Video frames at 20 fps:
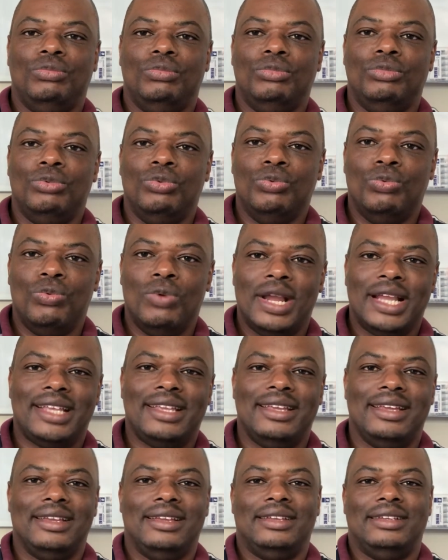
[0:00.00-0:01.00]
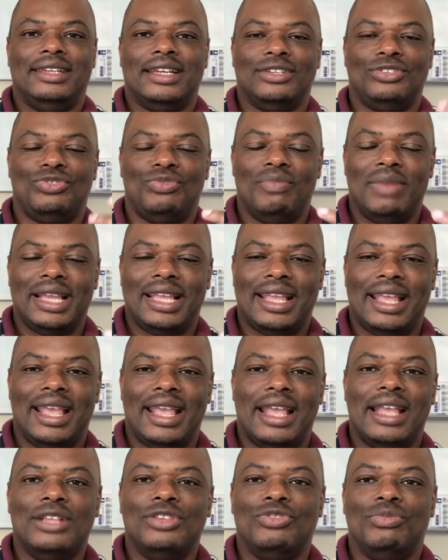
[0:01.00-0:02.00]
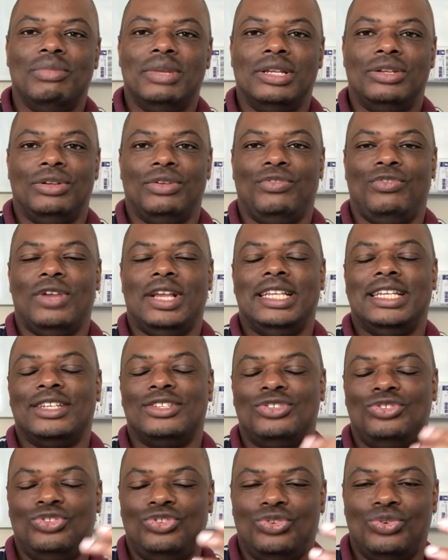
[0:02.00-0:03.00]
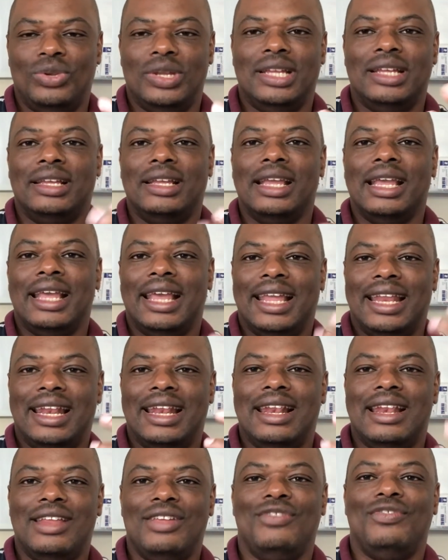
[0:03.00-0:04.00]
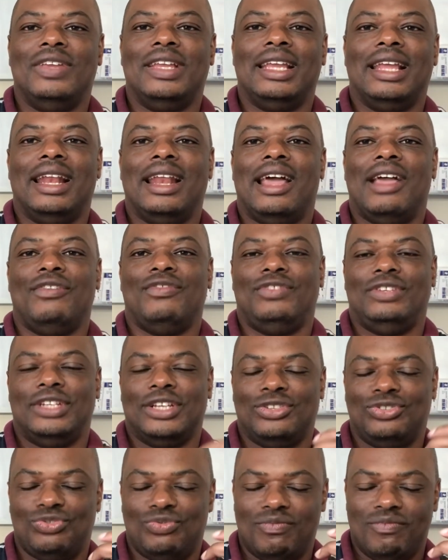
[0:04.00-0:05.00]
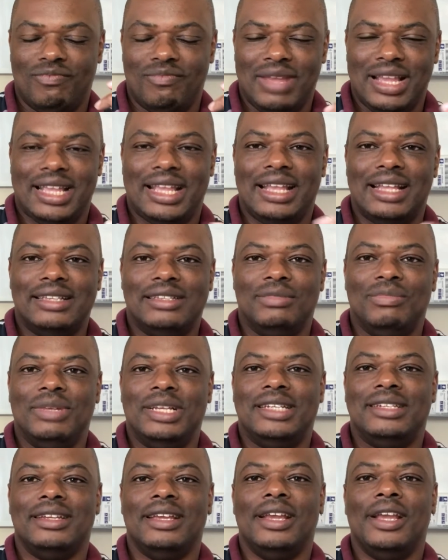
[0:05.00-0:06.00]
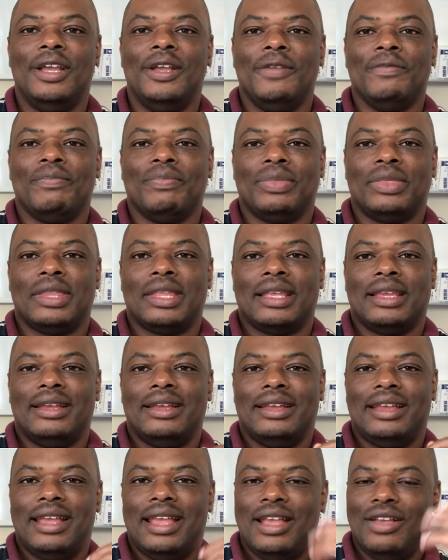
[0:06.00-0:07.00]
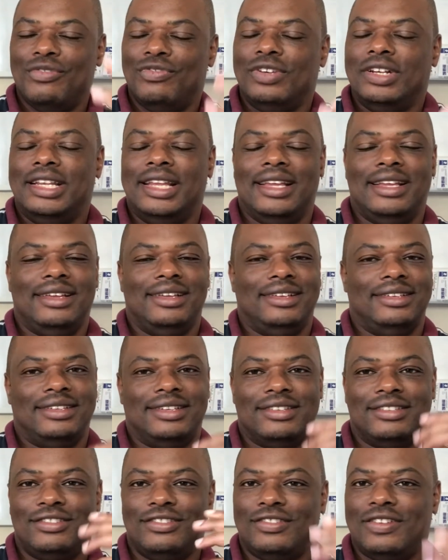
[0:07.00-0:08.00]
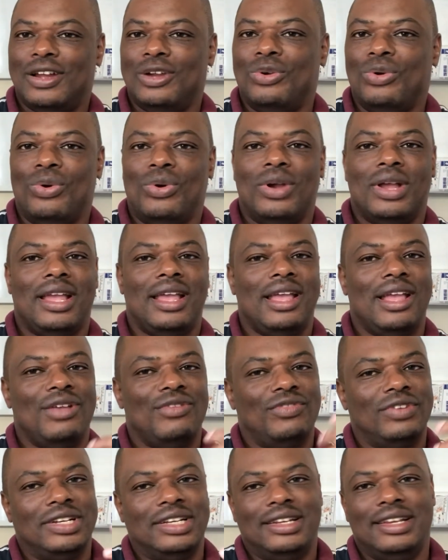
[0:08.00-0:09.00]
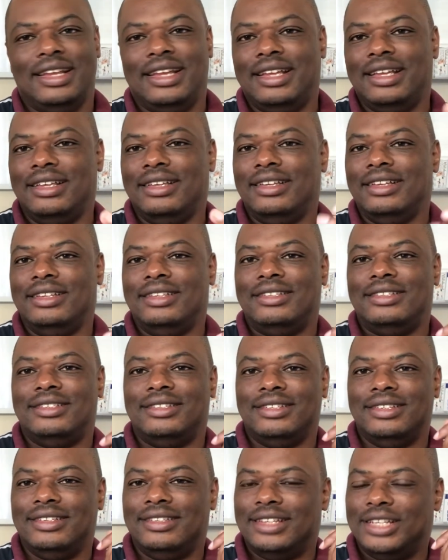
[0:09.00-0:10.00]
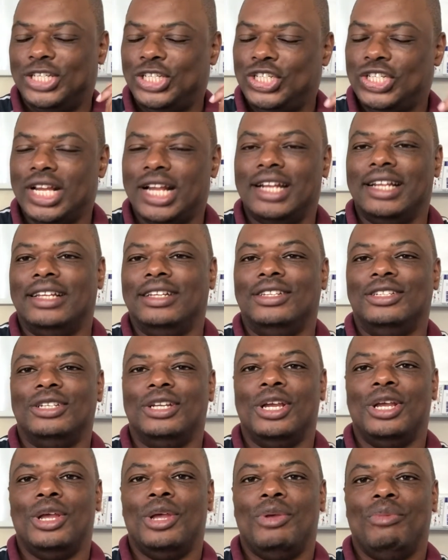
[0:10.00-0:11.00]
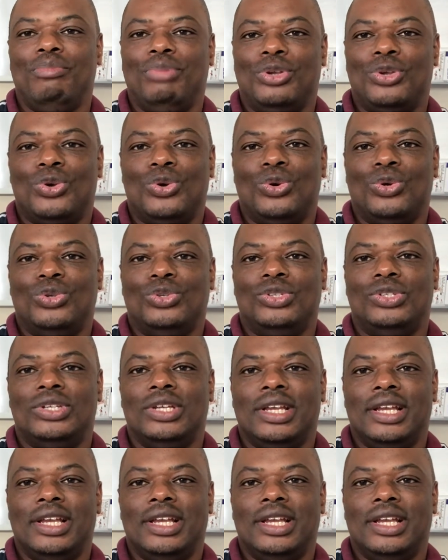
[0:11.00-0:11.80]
working just to make ends meet, if you are just doing and living a life just to make ends meet, every day is a struggle. Every day is a challenge because